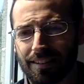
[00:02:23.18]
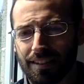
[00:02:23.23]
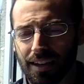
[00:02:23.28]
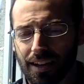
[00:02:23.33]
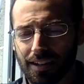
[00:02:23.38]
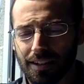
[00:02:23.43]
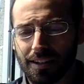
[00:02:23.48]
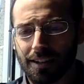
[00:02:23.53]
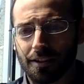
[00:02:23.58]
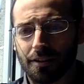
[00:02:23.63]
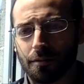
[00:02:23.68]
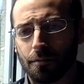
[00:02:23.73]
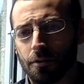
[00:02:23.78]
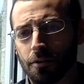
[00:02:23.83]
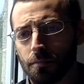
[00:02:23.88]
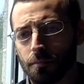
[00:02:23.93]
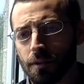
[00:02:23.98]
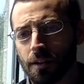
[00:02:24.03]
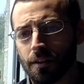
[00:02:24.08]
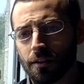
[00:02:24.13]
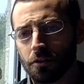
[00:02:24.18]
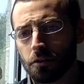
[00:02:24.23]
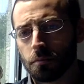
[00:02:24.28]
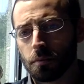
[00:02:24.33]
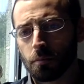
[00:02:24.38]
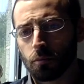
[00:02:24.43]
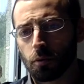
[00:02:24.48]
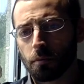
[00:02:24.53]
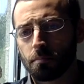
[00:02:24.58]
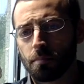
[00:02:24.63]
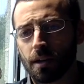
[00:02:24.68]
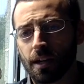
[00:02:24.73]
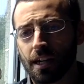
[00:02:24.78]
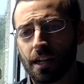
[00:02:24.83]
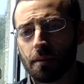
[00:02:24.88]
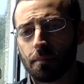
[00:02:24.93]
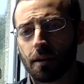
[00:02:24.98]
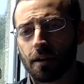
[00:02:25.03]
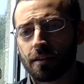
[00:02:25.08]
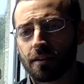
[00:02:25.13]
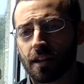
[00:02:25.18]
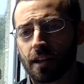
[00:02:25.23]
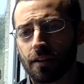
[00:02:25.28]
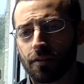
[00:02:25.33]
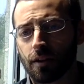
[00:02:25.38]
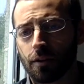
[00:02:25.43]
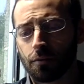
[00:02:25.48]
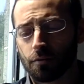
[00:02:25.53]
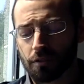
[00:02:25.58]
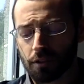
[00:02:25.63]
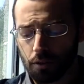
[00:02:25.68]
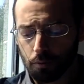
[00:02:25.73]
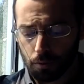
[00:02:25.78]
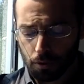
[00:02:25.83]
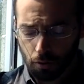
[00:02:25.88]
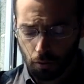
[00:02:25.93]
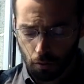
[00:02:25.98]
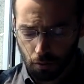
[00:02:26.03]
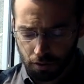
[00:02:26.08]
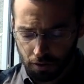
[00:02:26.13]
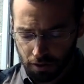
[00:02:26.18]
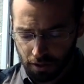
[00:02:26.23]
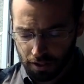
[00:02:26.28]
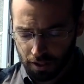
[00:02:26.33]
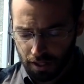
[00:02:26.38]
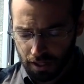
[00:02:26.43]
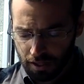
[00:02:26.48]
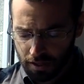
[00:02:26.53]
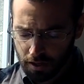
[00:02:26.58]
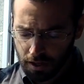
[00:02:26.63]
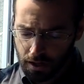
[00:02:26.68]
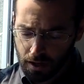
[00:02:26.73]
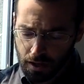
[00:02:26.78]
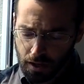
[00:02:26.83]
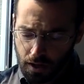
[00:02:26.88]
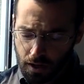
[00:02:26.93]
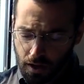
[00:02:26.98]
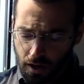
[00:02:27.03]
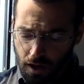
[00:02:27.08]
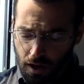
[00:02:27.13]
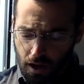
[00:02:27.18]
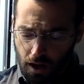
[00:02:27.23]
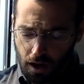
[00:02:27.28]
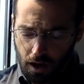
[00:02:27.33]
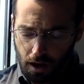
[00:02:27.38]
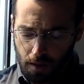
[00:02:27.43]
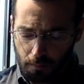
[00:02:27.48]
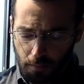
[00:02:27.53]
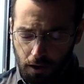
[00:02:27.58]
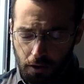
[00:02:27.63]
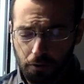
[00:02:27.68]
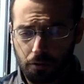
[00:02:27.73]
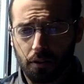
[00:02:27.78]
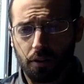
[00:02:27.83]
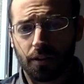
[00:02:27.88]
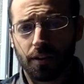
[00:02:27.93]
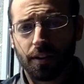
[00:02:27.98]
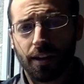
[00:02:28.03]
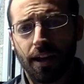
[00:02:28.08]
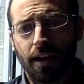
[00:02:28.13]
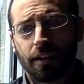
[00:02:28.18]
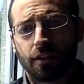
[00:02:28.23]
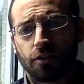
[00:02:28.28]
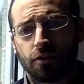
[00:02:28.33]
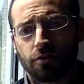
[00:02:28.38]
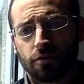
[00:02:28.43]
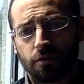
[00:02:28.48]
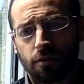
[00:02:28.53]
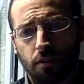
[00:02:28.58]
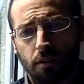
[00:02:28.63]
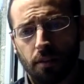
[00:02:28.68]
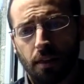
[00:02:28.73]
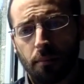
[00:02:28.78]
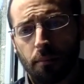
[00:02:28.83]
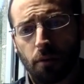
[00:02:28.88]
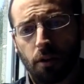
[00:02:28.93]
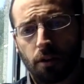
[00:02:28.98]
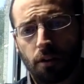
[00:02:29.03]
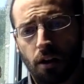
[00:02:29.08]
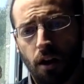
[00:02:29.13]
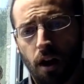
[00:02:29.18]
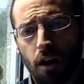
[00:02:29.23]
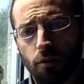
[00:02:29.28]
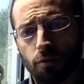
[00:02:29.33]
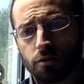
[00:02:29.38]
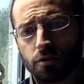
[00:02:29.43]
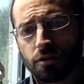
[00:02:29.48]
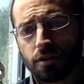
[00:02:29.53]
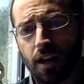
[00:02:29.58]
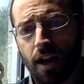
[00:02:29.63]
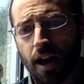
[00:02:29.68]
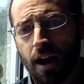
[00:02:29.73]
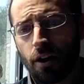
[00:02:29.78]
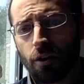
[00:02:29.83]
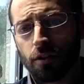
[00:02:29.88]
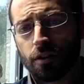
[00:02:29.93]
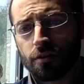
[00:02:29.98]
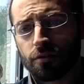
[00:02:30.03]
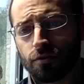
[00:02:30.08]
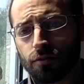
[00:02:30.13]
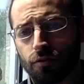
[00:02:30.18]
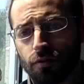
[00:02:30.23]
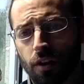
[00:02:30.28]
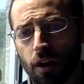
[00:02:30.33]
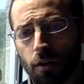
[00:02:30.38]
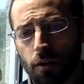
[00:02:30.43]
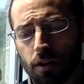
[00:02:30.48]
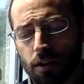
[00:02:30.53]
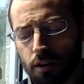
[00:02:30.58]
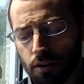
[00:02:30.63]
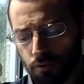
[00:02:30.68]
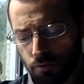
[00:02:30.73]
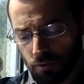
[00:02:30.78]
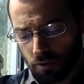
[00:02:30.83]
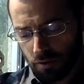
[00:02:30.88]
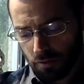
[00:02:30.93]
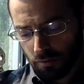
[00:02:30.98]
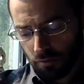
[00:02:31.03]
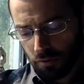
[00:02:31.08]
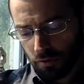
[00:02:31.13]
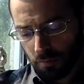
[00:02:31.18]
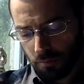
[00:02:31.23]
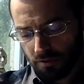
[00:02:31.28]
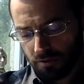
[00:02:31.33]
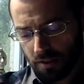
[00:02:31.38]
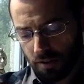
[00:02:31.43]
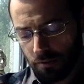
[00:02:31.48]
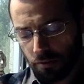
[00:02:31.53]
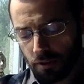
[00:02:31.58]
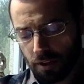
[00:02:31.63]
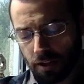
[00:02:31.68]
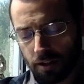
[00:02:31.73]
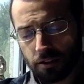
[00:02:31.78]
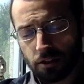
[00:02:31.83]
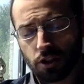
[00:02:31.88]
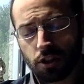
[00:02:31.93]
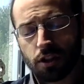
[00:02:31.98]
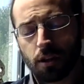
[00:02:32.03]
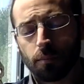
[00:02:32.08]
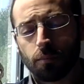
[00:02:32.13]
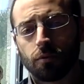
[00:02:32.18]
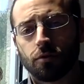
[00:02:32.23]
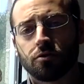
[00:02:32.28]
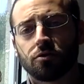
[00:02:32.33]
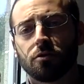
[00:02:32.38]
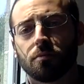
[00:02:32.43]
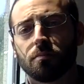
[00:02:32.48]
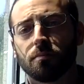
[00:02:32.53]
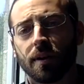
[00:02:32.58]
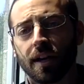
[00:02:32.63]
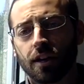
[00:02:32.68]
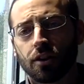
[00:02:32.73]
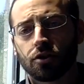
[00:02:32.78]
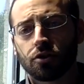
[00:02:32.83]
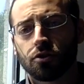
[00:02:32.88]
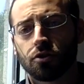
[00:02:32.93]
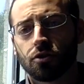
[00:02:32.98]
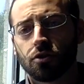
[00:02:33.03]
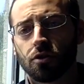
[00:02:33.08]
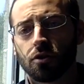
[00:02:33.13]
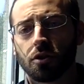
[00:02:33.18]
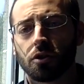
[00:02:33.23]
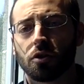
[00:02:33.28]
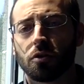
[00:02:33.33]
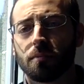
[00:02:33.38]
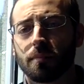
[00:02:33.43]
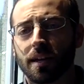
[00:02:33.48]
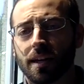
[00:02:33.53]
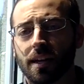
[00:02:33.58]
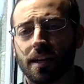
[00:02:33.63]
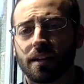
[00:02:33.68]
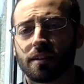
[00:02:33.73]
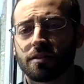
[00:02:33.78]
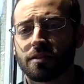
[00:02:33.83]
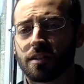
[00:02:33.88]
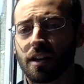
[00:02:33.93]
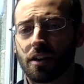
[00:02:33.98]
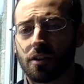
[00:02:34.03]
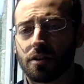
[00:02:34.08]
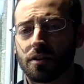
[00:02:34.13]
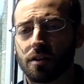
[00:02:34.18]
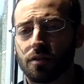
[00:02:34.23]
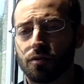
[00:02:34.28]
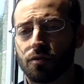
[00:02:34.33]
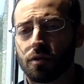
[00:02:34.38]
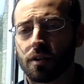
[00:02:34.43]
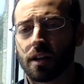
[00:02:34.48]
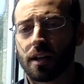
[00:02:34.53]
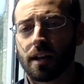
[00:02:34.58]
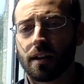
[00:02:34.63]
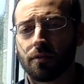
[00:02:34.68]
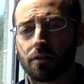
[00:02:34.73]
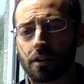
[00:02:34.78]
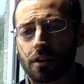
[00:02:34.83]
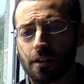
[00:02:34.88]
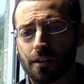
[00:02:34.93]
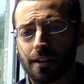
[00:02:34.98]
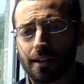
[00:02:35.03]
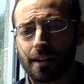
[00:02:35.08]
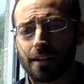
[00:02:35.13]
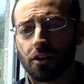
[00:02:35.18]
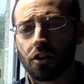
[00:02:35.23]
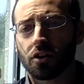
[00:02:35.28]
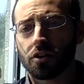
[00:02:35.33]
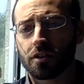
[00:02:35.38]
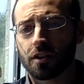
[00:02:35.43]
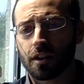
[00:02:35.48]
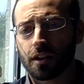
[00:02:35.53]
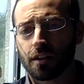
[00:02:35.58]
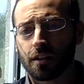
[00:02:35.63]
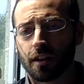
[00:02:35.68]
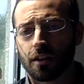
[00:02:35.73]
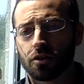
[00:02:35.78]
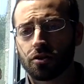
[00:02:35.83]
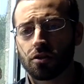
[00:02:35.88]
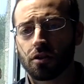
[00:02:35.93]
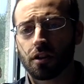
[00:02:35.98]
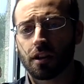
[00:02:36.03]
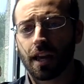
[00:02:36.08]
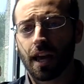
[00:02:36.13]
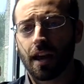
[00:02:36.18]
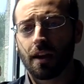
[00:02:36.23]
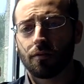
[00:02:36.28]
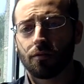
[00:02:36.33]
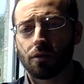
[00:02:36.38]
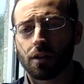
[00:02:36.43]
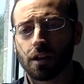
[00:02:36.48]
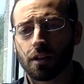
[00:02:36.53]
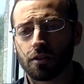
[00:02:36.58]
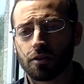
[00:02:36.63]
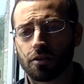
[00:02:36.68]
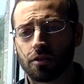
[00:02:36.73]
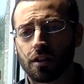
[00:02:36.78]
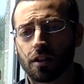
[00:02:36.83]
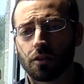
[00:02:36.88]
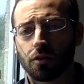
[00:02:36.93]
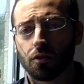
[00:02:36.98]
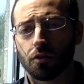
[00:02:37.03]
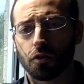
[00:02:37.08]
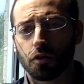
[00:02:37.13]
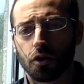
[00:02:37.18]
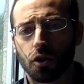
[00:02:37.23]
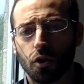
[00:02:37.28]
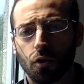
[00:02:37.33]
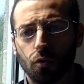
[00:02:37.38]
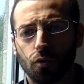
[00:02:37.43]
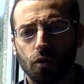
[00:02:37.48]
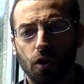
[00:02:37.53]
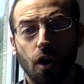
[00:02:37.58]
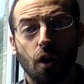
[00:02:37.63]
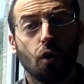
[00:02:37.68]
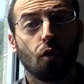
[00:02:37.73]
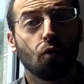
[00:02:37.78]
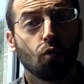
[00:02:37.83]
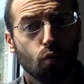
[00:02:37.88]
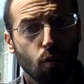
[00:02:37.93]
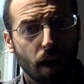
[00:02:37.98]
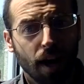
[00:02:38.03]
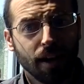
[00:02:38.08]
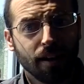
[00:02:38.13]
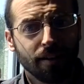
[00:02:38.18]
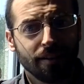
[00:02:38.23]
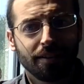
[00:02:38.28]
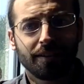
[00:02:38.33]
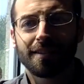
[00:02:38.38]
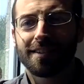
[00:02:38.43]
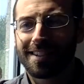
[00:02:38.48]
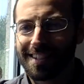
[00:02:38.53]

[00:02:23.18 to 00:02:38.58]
I needed to be a little bit more picky about that if I was going to record it again. But other than that, that marcato style is very different from Savior Like a Shepherd. So make sure you're making it sound different and have a clean articulation on every single note. Right?